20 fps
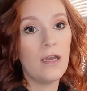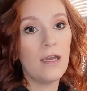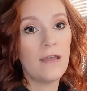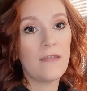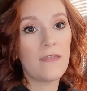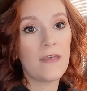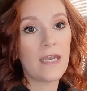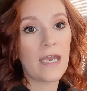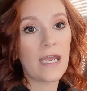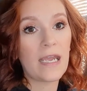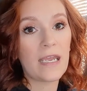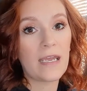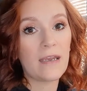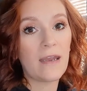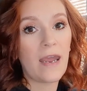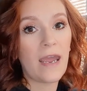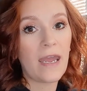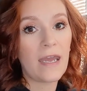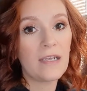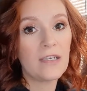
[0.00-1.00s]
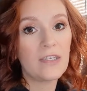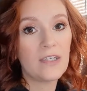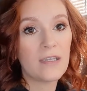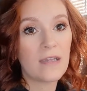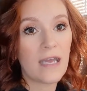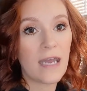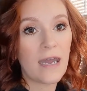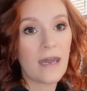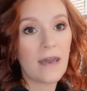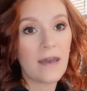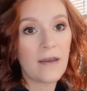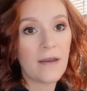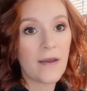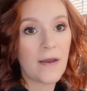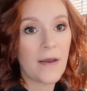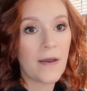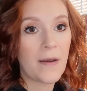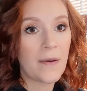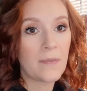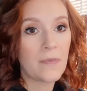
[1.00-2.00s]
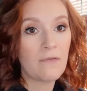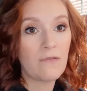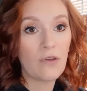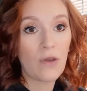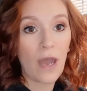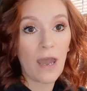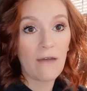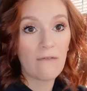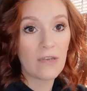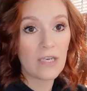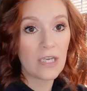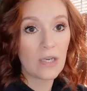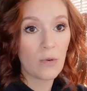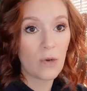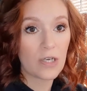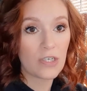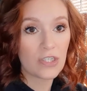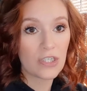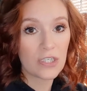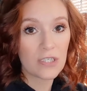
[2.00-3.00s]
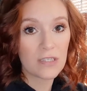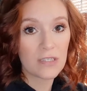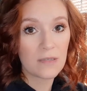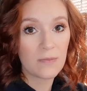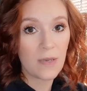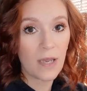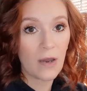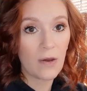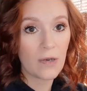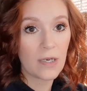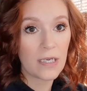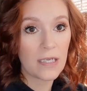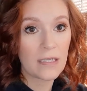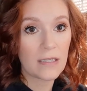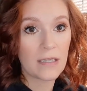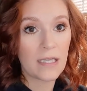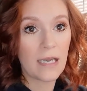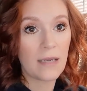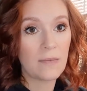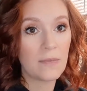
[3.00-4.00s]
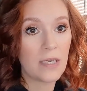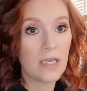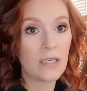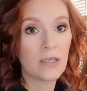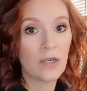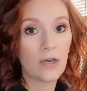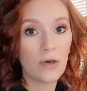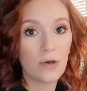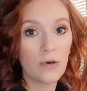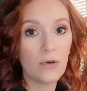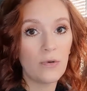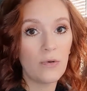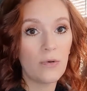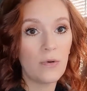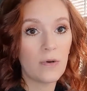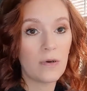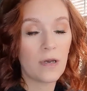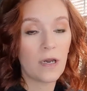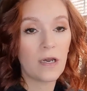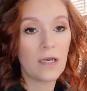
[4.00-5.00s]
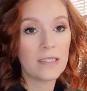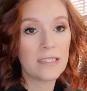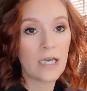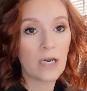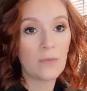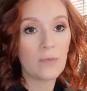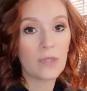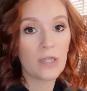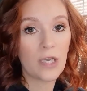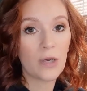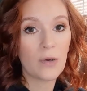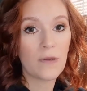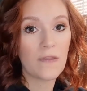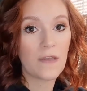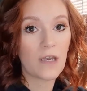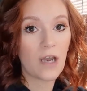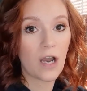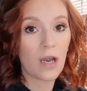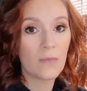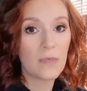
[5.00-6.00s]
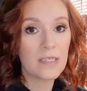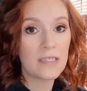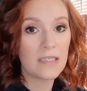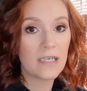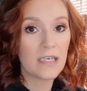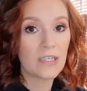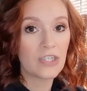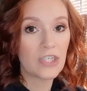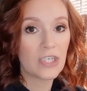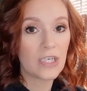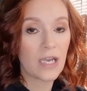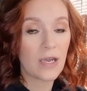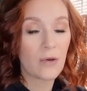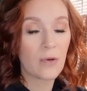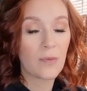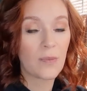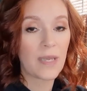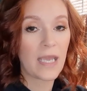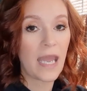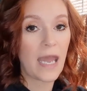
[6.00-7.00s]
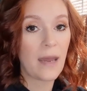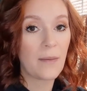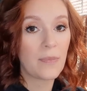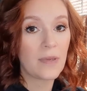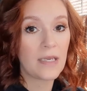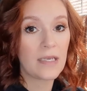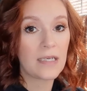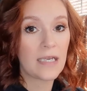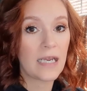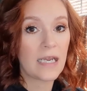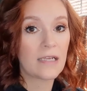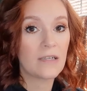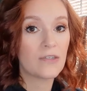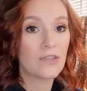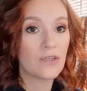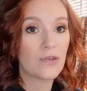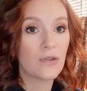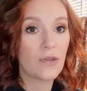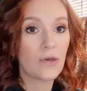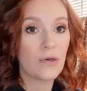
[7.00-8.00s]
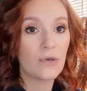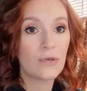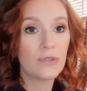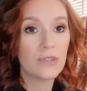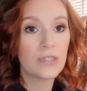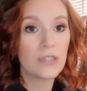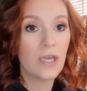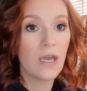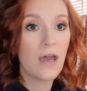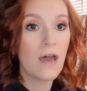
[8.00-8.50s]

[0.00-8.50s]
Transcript: that I can add to that. If you have any questions about it, let me know down below in the comment section. I would be happy to answer those.